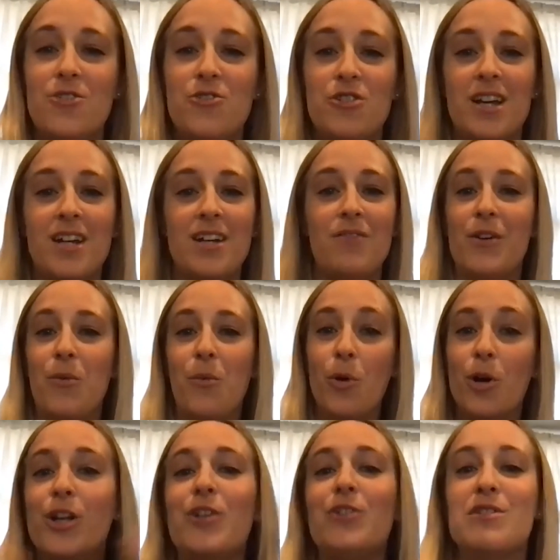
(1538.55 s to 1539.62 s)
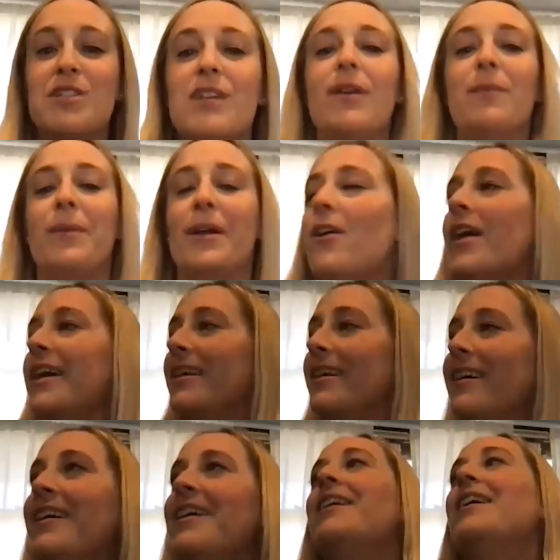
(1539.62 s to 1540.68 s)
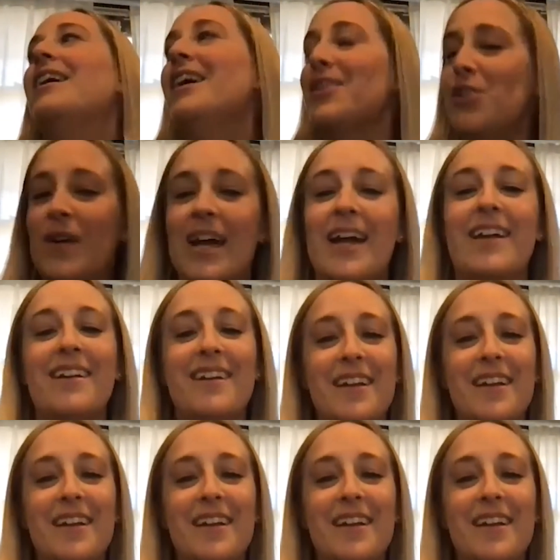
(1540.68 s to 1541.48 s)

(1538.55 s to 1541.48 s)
And you're just kind of like working yourself up, like, all right, it's okay.